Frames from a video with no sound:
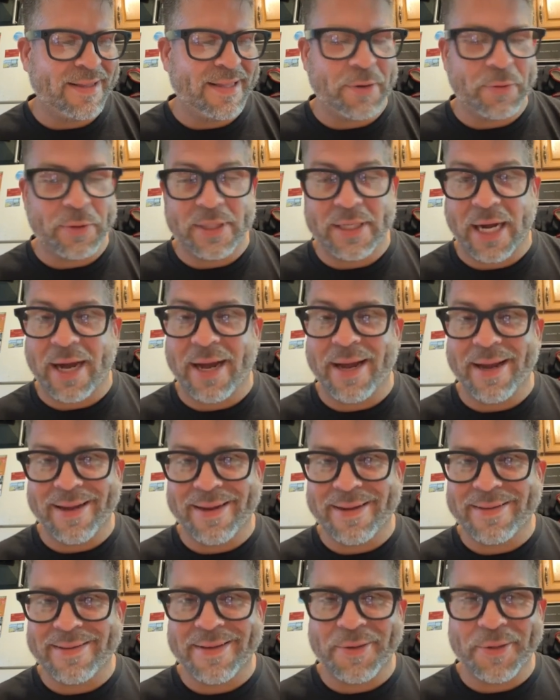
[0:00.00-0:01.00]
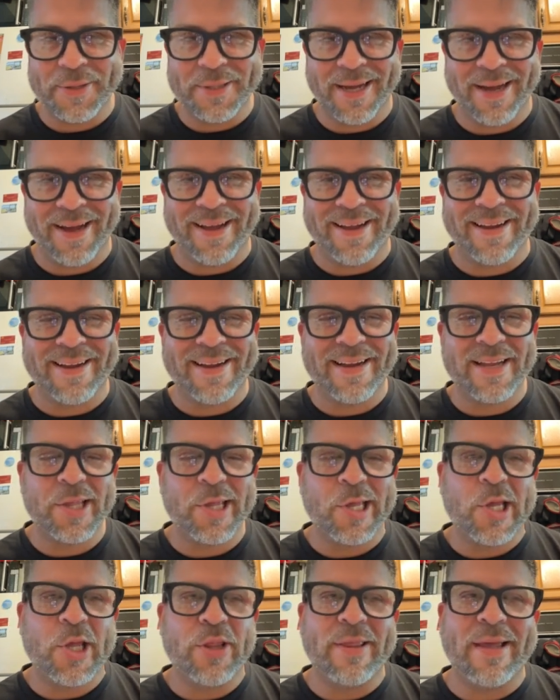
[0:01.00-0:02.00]
They would die.
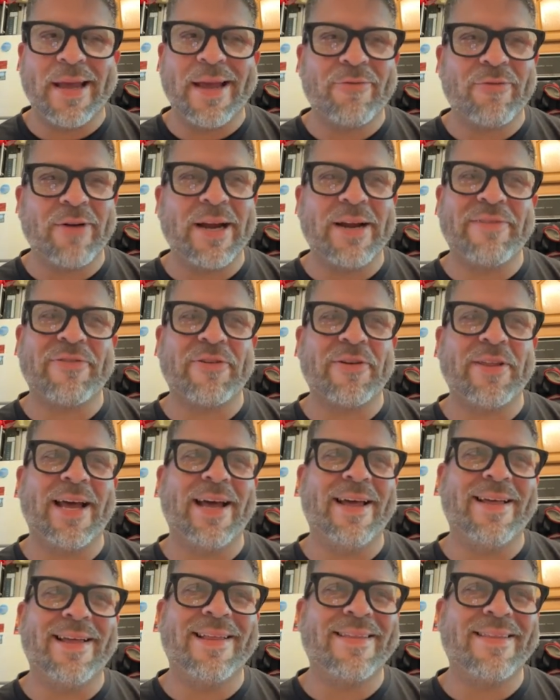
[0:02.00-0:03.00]
They ain't ready for that.